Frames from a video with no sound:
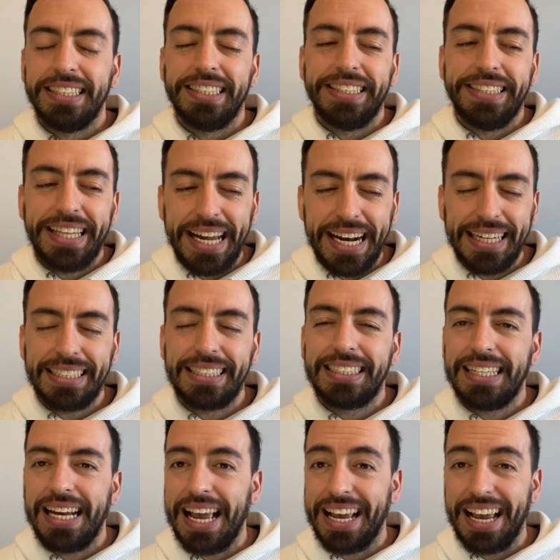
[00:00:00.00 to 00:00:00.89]

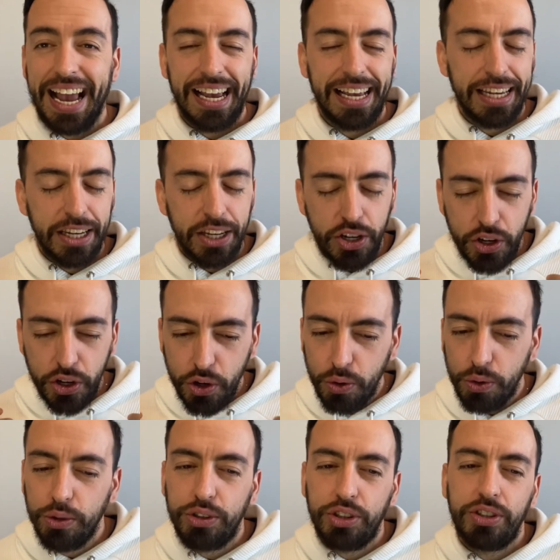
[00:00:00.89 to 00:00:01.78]
there's like a
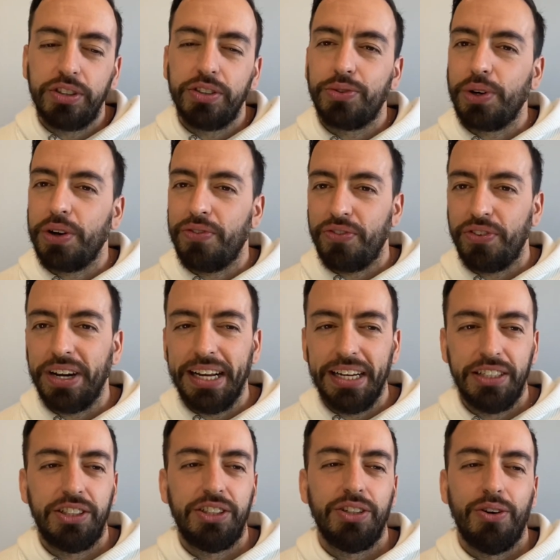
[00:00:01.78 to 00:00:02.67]
huge
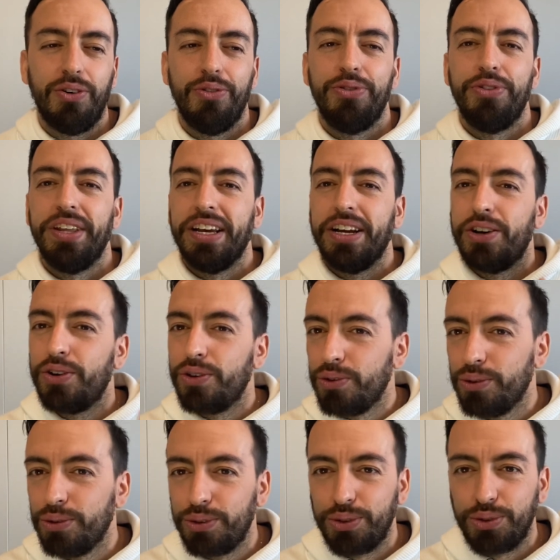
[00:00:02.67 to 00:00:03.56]
refresh on the
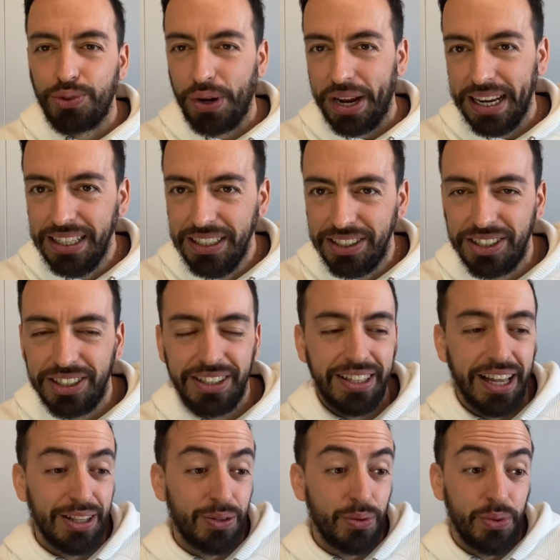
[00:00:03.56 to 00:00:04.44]
Kroot range
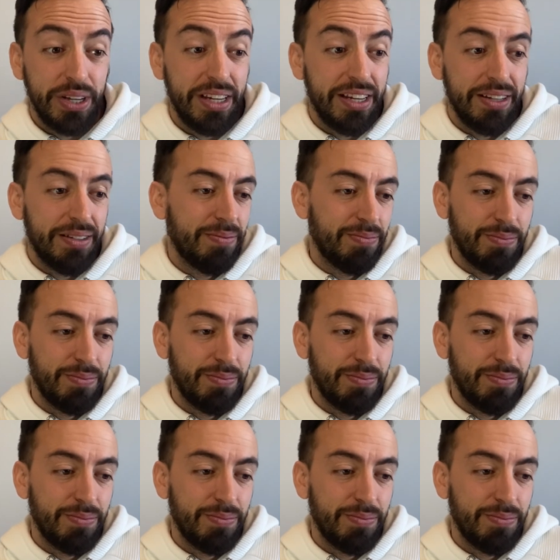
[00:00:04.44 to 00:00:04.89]
that we